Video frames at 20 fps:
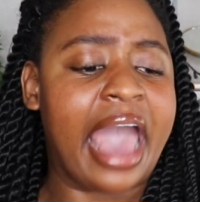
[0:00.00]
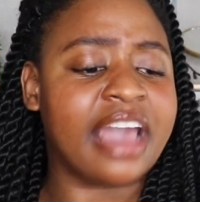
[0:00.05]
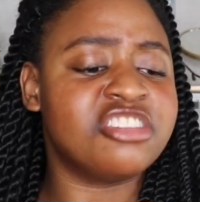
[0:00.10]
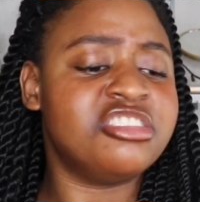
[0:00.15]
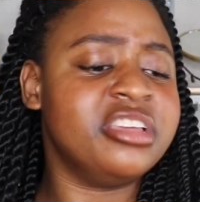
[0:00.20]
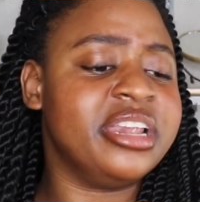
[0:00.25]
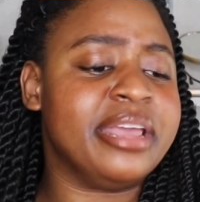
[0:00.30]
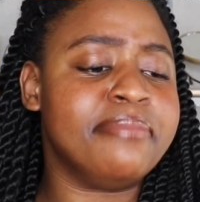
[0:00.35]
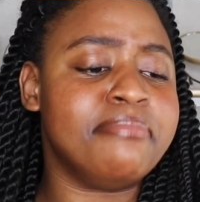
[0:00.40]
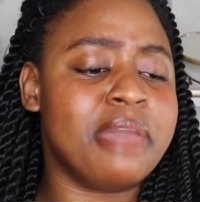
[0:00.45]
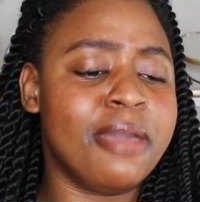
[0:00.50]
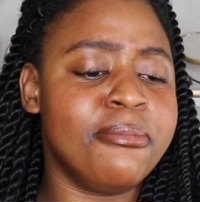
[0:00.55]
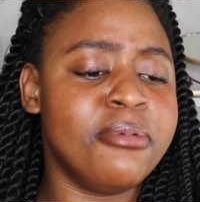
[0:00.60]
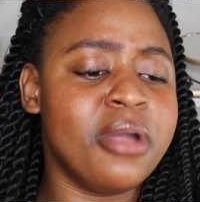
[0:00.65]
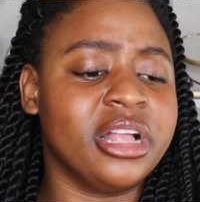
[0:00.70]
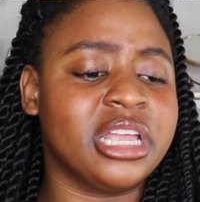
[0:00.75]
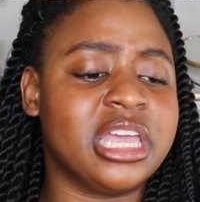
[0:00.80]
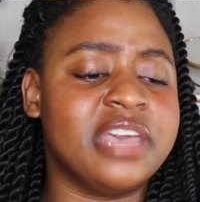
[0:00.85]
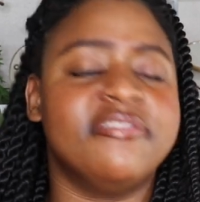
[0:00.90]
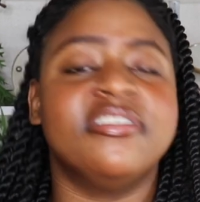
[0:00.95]
Actually,
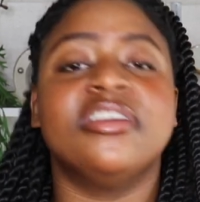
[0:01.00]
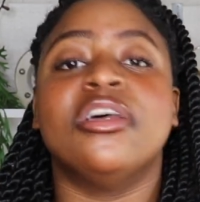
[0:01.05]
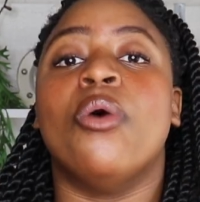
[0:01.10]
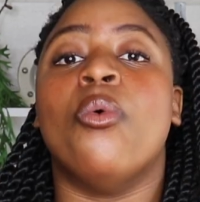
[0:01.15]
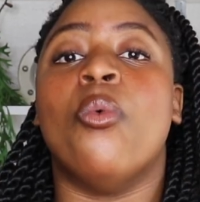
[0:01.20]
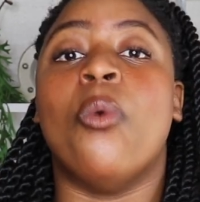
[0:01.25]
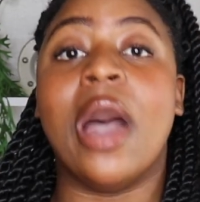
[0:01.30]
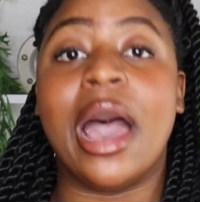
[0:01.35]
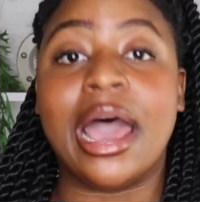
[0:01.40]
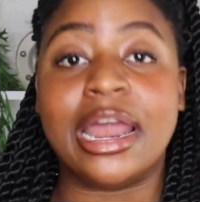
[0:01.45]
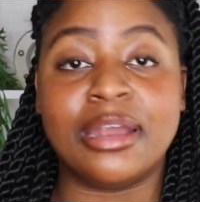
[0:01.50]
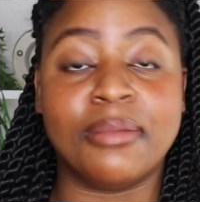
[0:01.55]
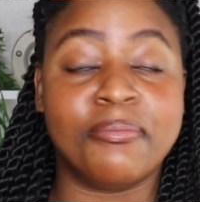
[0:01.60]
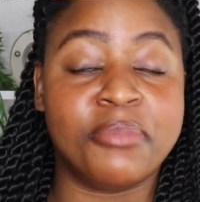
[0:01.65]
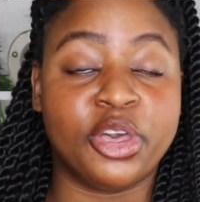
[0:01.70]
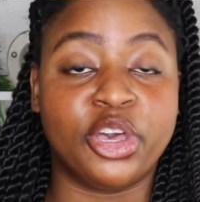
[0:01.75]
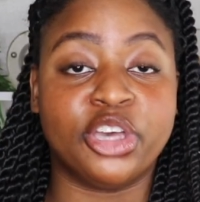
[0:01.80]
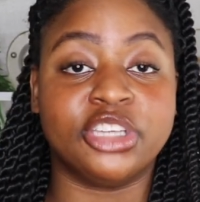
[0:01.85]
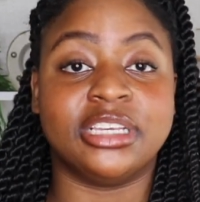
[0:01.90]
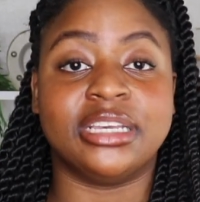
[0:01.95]
maybe I'll give it a one
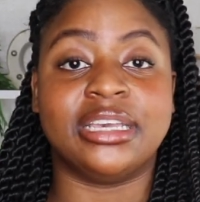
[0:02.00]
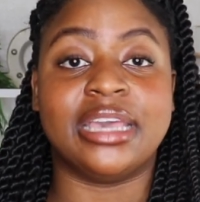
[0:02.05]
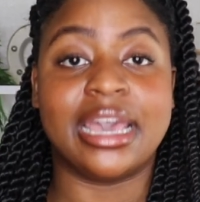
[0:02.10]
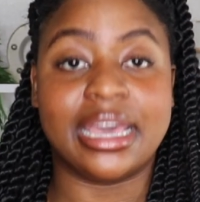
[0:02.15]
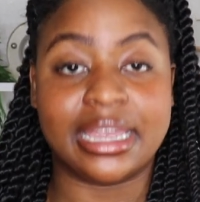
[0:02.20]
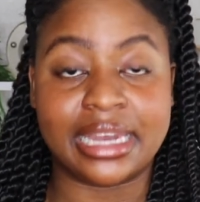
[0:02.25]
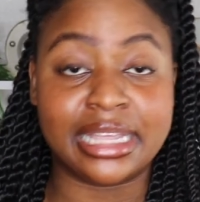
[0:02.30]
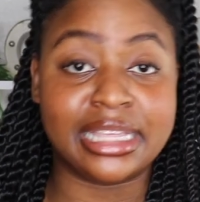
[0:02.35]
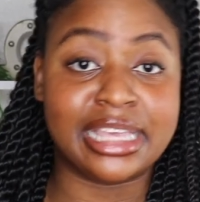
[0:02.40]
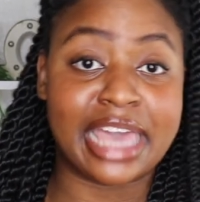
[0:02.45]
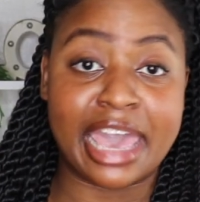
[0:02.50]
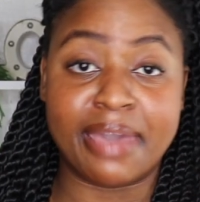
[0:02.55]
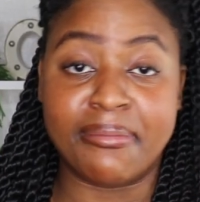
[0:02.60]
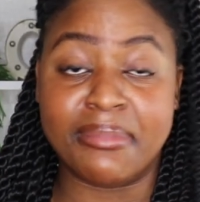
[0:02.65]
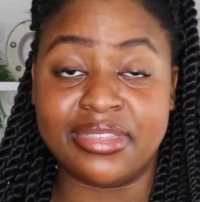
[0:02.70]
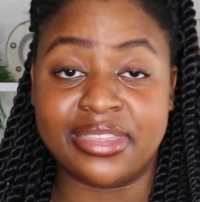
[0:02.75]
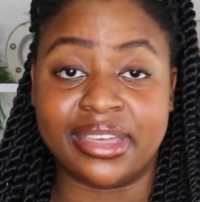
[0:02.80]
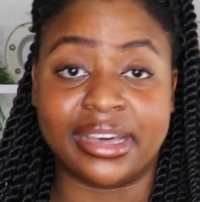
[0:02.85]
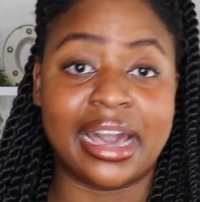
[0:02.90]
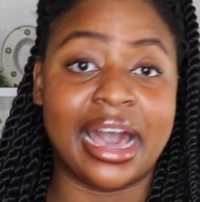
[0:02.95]
because again, it
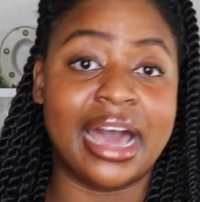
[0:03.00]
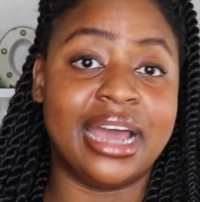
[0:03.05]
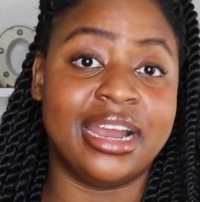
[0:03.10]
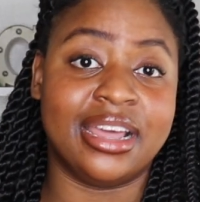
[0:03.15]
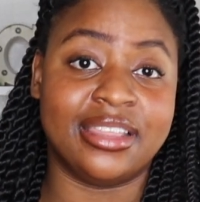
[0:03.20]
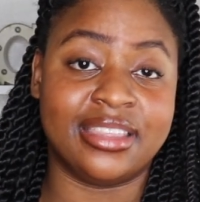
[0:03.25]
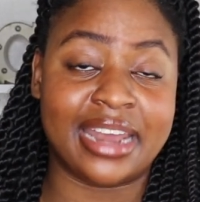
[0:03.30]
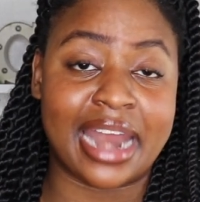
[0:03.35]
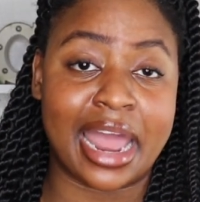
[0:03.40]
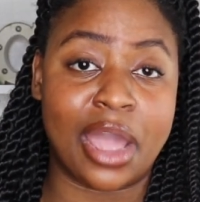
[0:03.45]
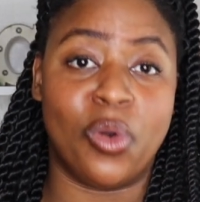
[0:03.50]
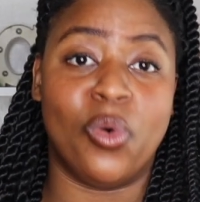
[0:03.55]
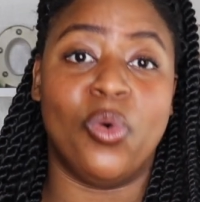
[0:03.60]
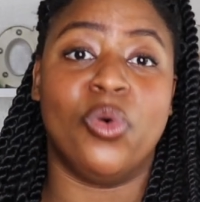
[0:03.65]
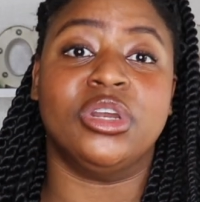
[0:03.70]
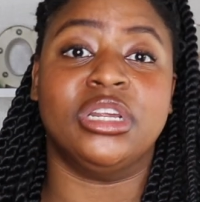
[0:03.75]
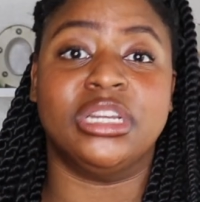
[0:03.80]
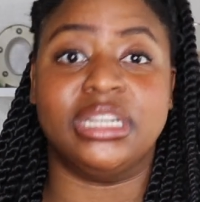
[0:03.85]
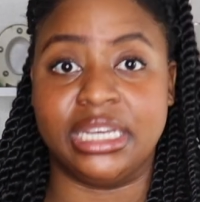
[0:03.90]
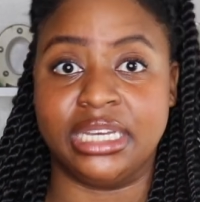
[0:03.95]
came in the color that I
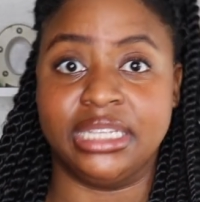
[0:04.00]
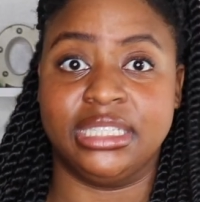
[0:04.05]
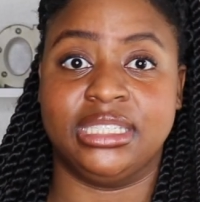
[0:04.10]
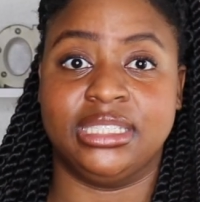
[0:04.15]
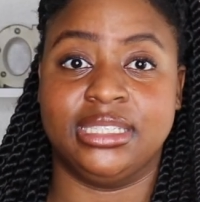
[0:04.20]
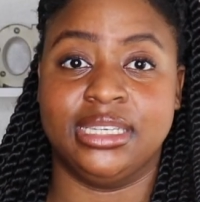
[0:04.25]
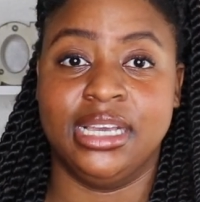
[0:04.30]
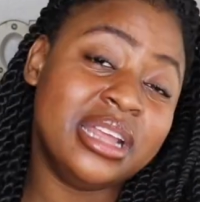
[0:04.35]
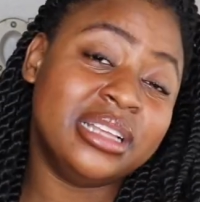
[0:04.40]
ordered it.